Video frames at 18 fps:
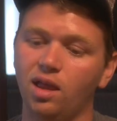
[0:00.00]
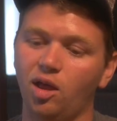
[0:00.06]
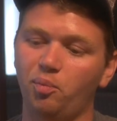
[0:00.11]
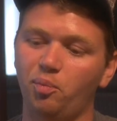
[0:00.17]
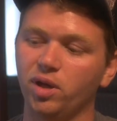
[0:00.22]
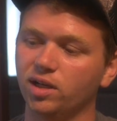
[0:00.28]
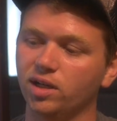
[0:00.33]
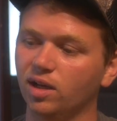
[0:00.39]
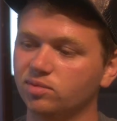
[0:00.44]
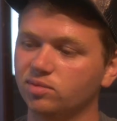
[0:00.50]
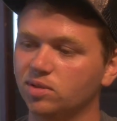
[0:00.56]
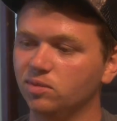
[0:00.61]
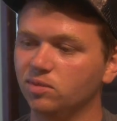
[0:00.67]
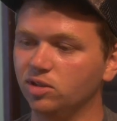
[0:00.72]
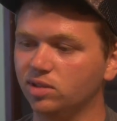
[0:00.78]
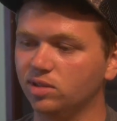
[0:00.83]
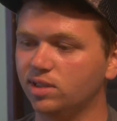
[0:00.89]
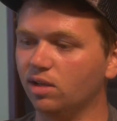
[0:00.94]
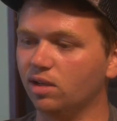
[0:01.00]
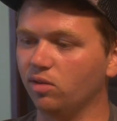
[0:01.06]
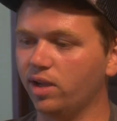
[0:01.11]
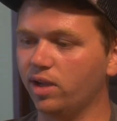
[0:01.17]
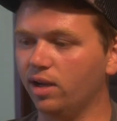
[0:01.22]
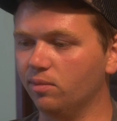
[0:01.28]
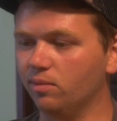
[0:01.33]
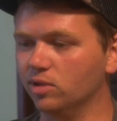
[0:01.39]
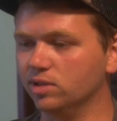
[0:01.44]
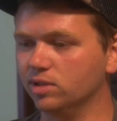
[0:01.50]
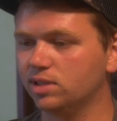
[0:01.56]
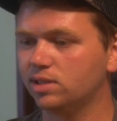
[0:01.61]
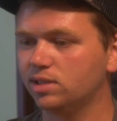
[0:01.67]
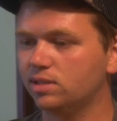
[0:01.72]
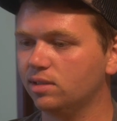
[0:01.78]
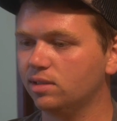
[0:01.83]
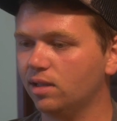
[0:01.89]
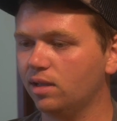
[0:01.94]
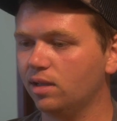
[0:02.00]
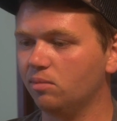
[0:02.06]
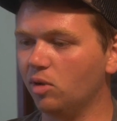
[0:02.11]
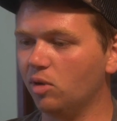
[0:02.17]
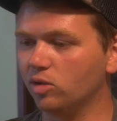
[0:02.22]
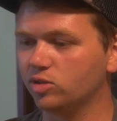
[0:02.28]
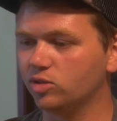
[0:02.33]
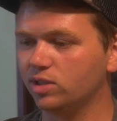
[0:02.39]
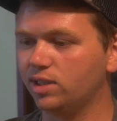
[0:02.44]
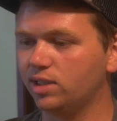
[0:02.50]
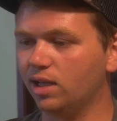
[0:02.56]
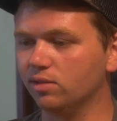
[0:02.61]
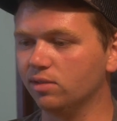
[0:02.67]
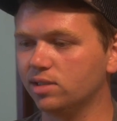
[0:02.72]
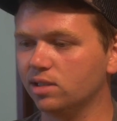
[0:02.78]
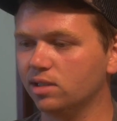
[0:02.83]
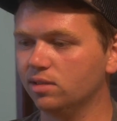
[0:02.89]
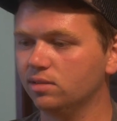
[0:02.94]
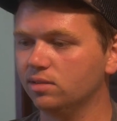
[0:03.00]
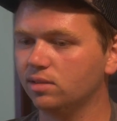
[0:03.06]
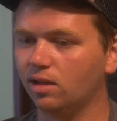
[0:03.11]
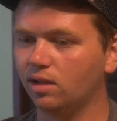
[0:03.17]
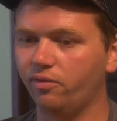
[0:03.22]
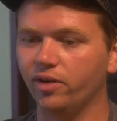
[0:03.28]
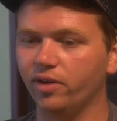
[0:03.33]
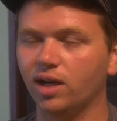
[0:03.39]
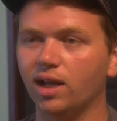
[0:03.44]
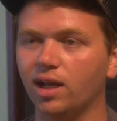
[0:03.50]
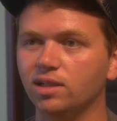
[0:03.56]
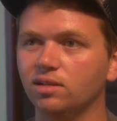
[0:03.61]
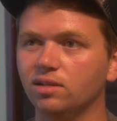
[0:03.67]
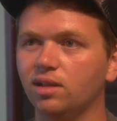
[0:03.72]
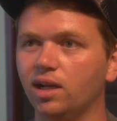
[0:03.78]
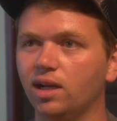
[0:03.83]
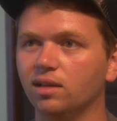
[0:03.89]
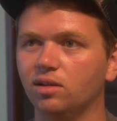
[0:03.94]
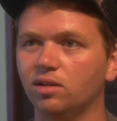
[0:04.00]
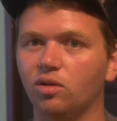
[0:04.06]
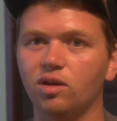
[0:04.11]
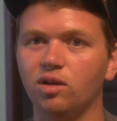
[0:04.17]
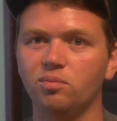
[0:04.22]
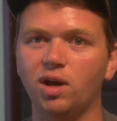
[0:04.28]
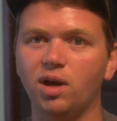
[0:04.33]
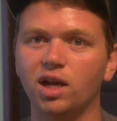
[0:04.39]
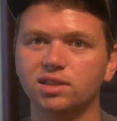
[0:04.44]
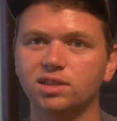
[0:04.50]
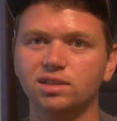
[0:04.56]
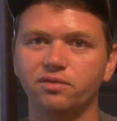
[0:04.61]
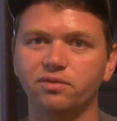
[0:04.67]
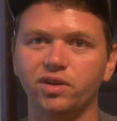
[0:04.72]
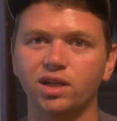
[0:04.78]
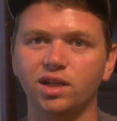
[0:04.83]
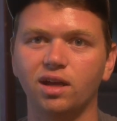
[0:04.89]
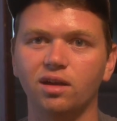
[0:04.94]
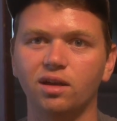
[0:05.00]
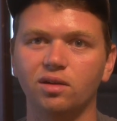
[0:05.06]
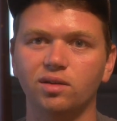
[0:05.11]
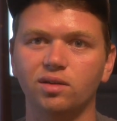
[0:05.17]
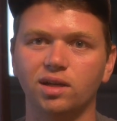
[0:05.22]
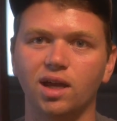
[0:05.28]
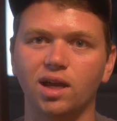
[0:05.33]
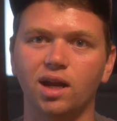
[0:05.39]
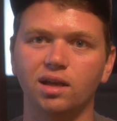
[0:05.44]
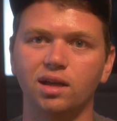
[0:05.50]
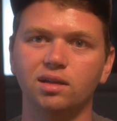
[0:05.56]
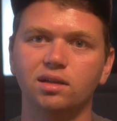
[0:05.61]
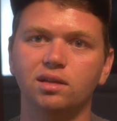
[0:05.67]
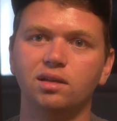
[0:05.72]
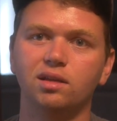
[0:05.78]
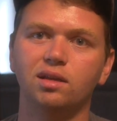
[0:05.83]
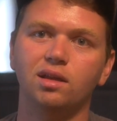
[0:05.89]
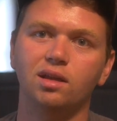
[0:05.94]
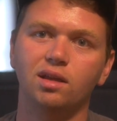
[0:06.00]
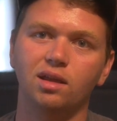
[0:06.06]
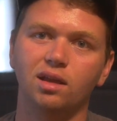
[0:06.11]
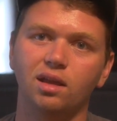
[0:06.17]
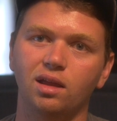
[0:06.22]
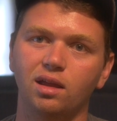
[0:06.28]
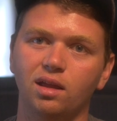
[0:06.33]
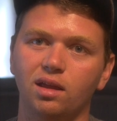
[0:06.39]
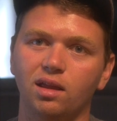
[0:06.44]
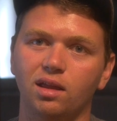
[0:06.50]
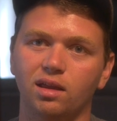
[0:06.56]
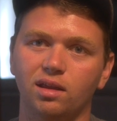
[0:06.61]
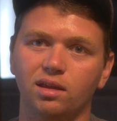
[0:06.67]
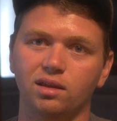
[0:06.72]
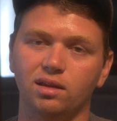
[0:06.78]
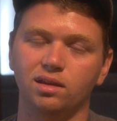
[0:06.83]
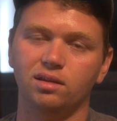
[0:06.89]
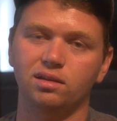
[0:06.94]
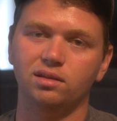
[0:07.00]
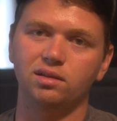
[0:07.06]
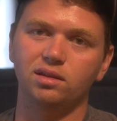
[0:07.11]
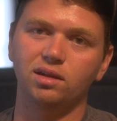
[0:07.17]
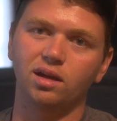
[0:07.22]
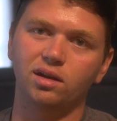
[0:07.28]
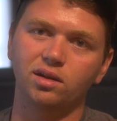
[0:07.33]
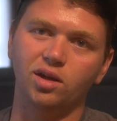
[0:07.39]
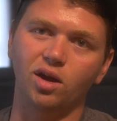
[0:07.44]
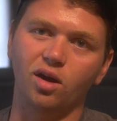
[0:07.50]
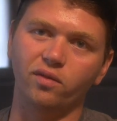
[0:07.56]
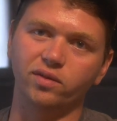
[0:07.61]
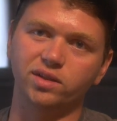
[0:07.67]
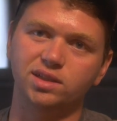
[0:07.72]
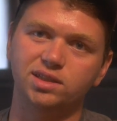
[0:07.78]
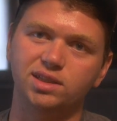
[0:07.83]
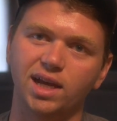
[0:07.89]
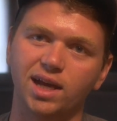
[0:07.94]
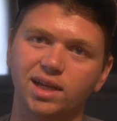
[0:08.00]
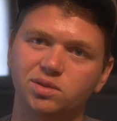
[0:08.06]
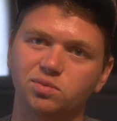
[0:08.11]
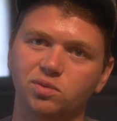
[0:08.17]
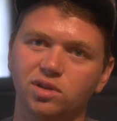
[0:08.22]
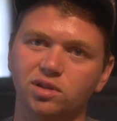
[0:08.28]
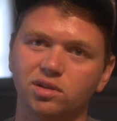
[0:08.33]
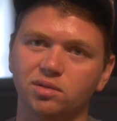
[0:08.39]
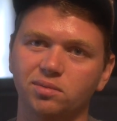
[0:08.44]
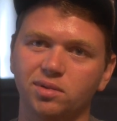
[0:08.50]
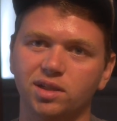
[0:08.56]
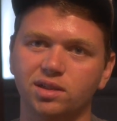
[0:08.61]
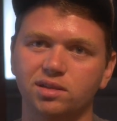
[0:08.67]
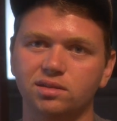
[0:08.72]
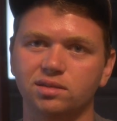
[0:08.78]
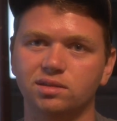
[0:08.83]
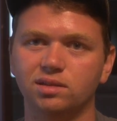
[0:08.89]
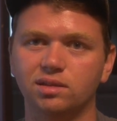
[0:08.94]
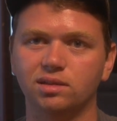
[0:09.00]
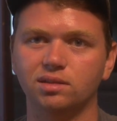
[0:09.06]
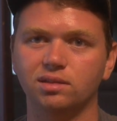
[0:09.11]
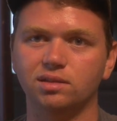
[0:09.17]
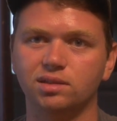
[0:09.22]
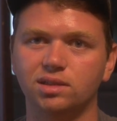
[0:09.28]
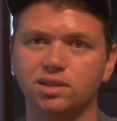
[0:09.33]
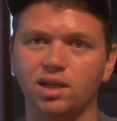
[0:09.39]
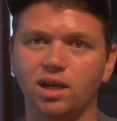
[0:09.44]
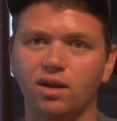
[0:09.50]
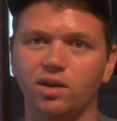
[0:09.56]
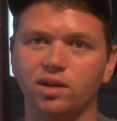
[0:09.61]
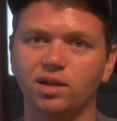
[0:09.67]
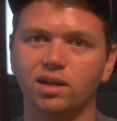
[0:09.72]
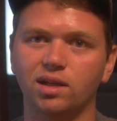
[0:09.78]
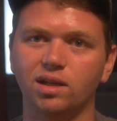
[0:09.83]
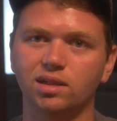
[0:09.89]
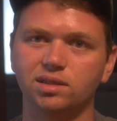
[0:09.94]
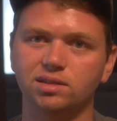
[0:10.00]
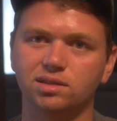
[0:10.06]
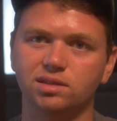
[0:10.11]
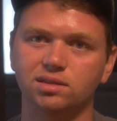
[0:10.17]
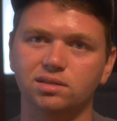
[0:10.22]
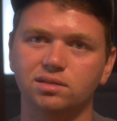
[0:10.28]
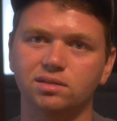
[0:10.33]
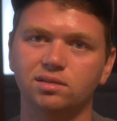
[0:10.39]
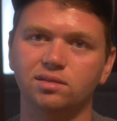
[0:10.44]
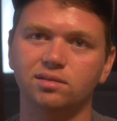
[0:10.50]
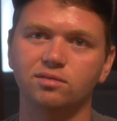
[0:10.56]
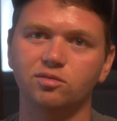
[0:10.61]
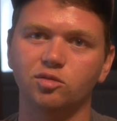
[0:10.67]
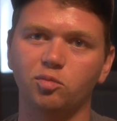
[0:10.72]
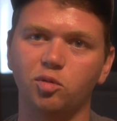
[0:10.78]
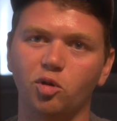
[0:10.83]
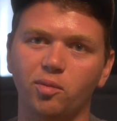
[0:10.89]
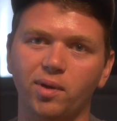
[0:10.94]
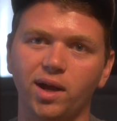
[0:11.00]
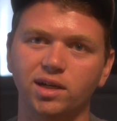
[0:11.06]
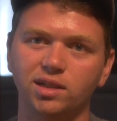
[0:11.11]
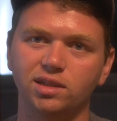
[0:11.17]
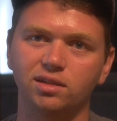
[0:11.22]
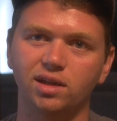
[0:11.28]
picked up some new cell cameras, Moultrie Delta, and I figured I'd do like a little unboxing video and kind of, you know, go over the stats with them and see how it does and report back to you